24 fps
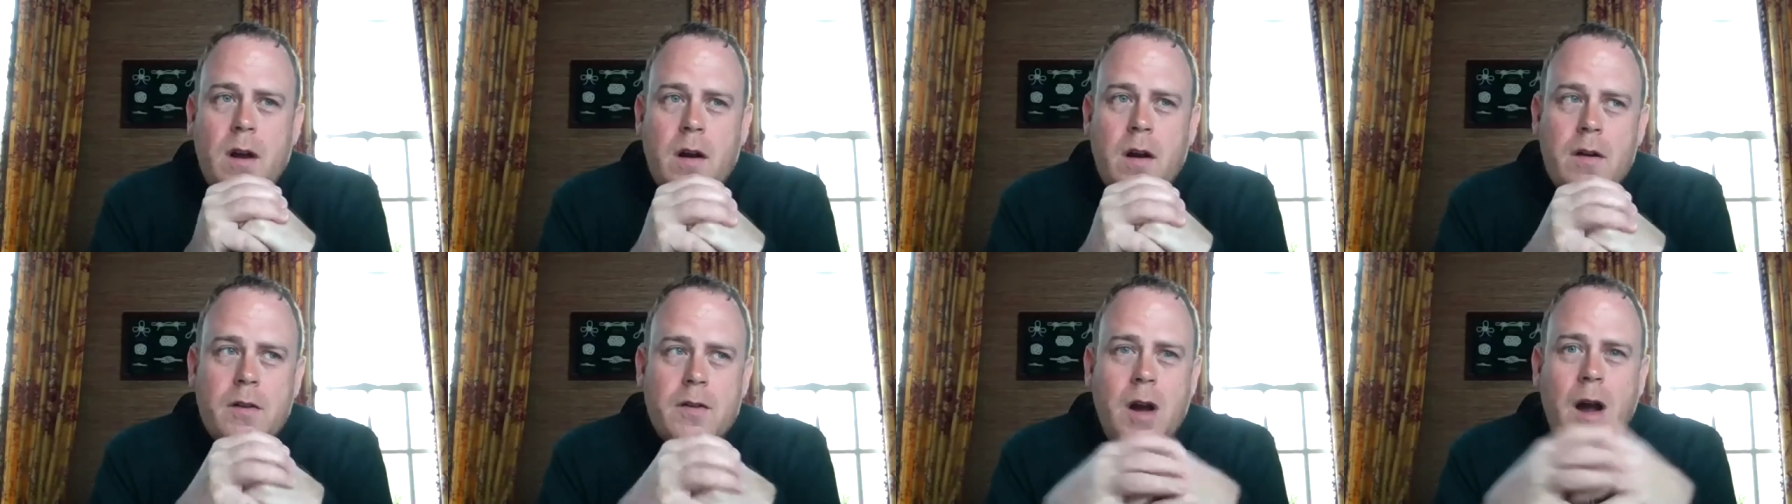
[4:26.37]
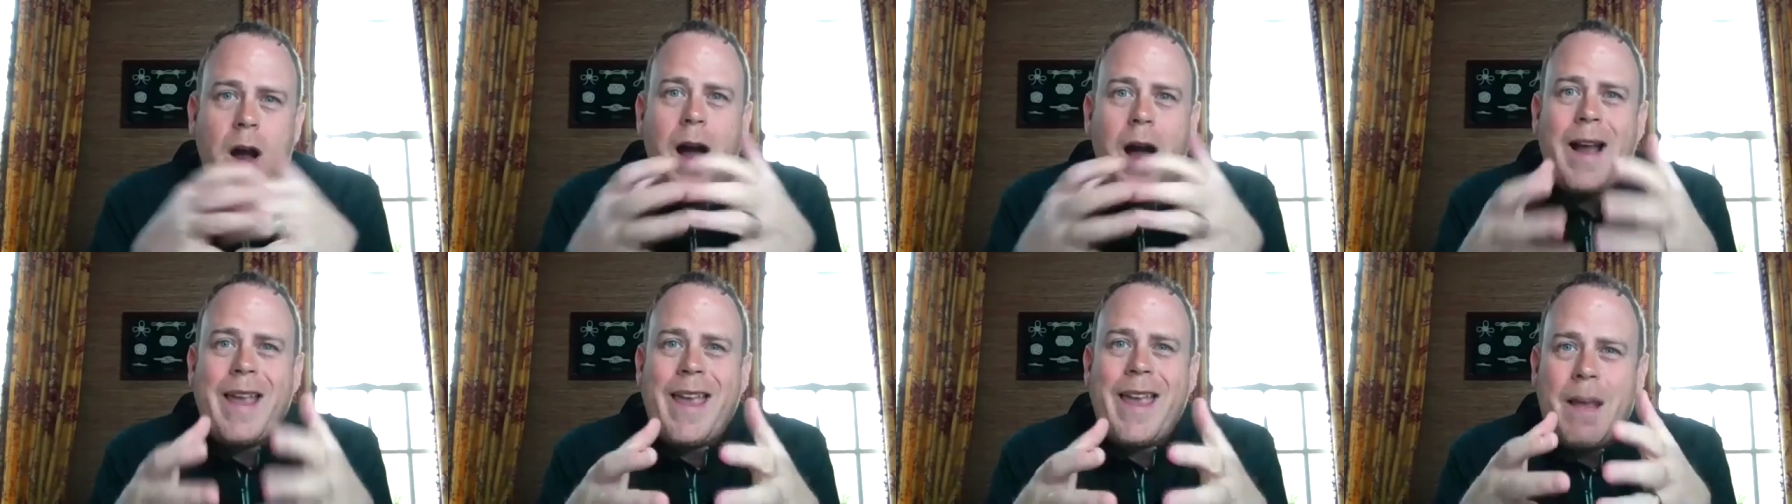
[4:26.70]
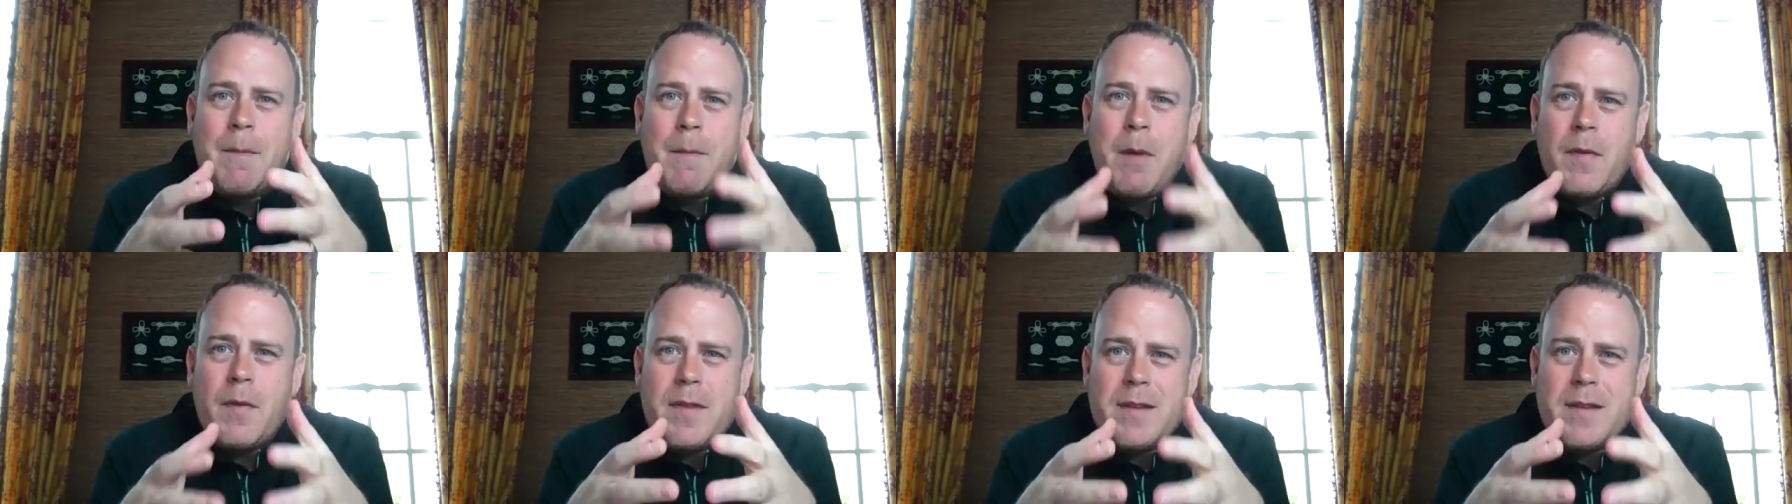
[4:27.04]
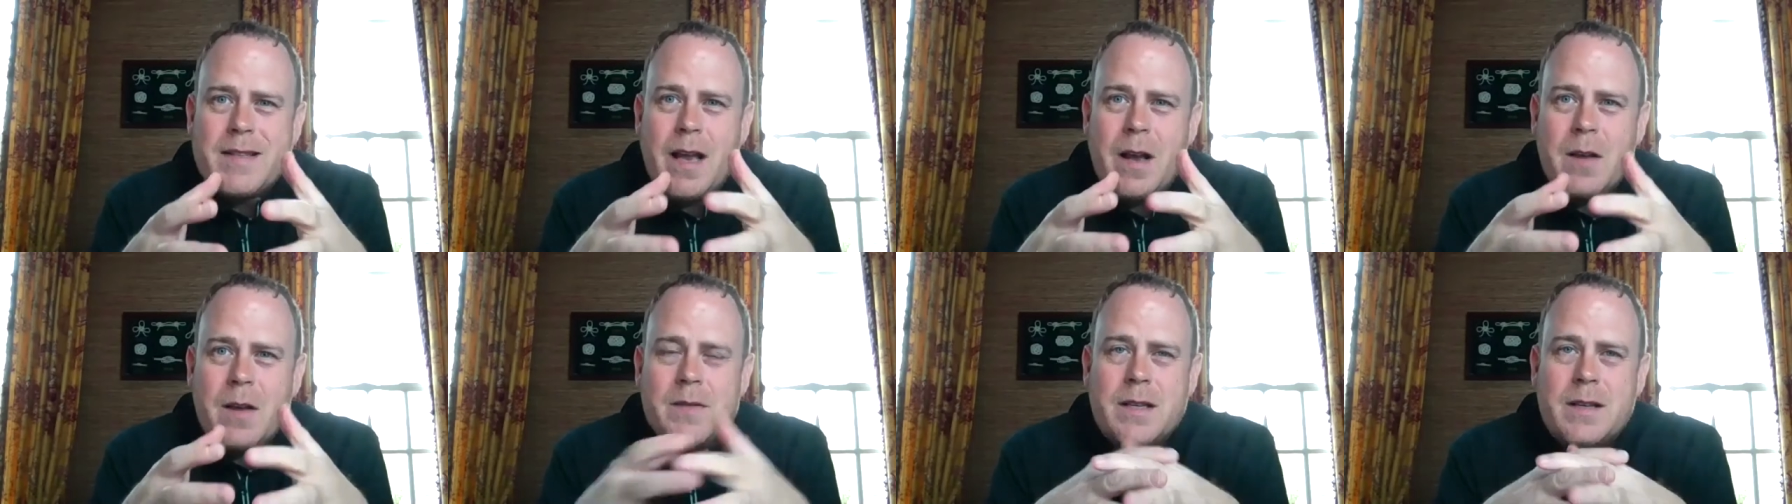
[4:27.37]
are talking about this
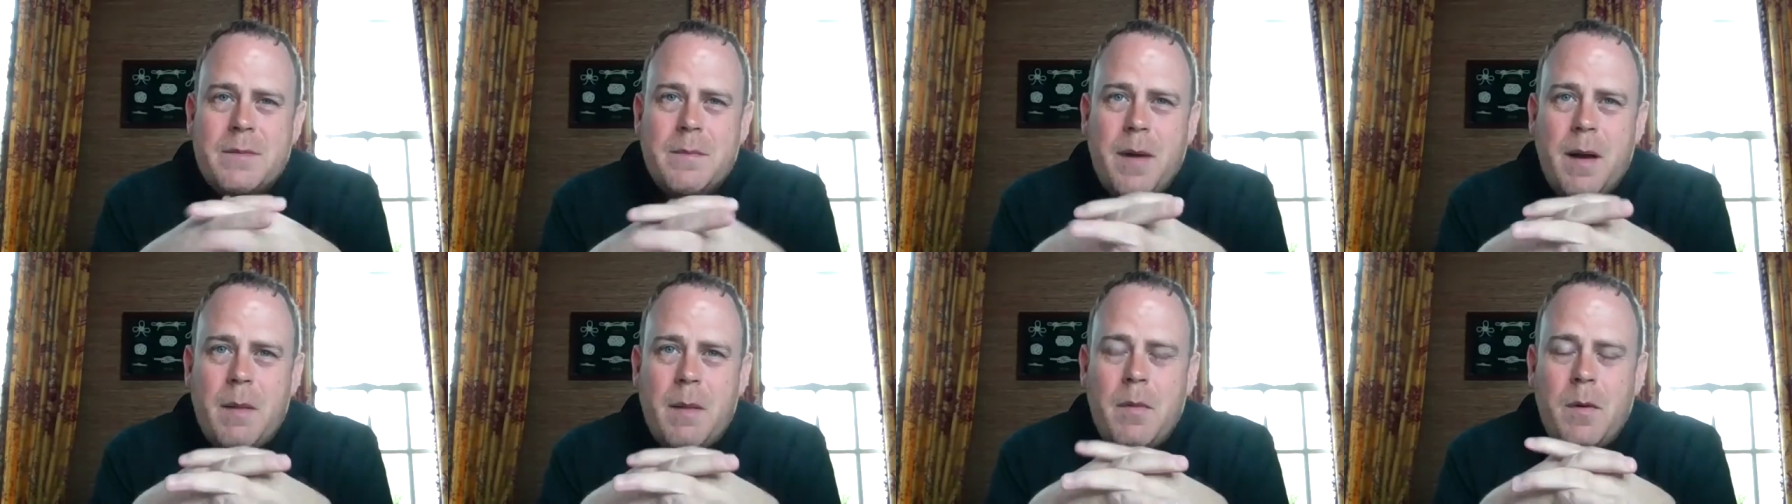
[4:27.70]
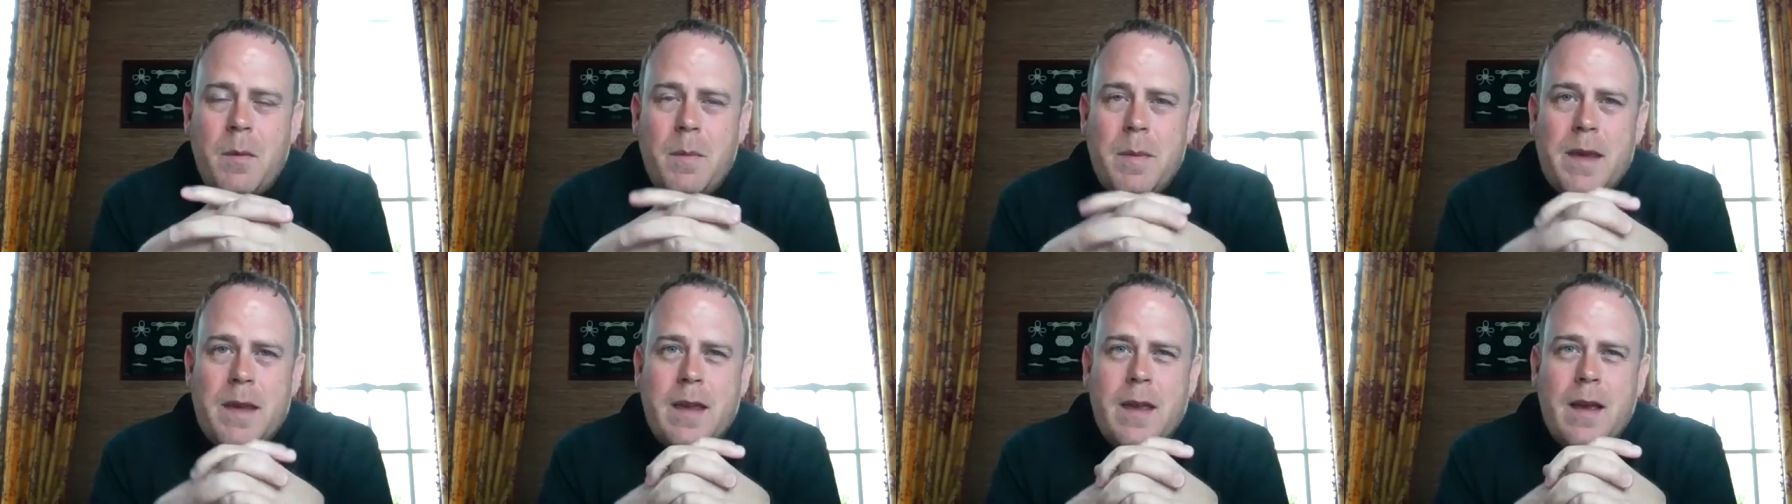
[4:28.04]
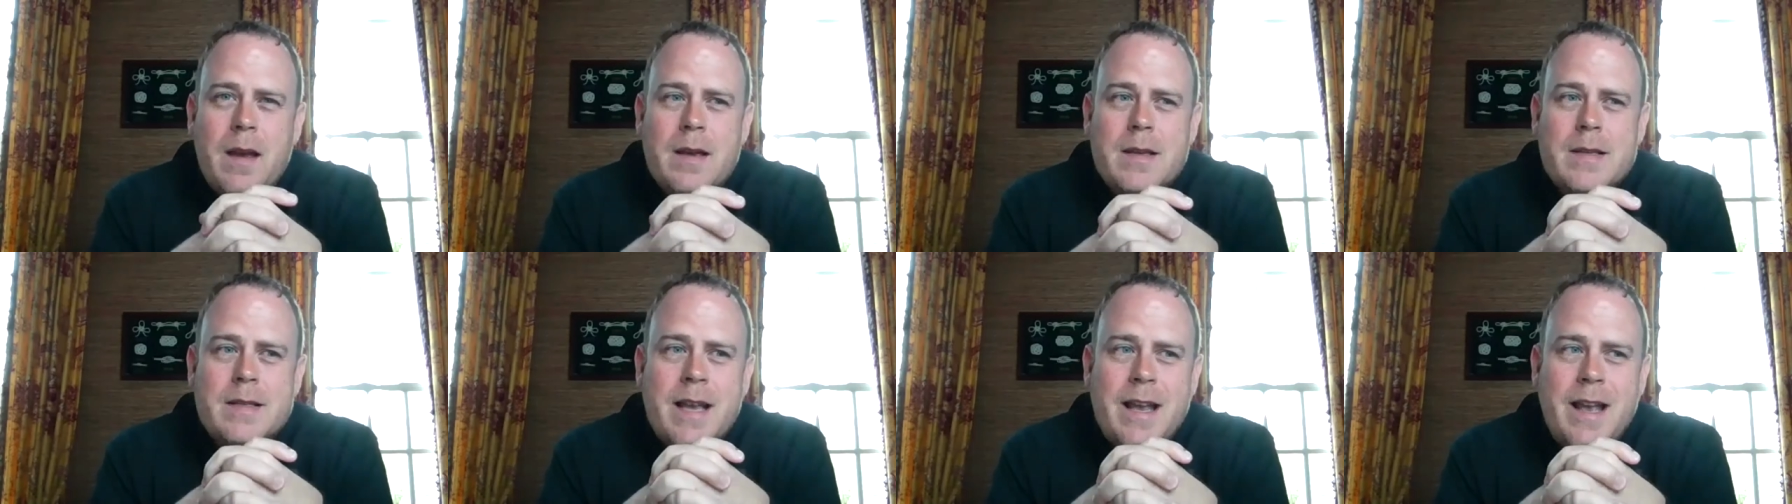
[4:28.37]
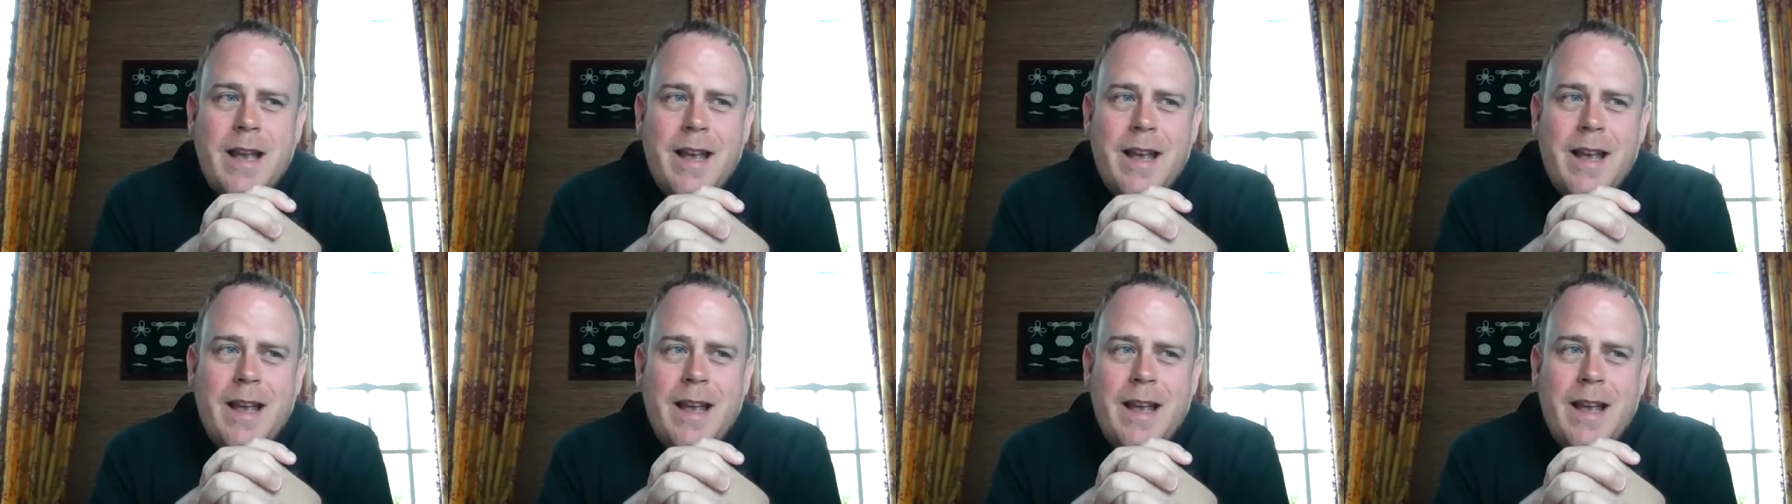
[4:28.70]
housing bubble because,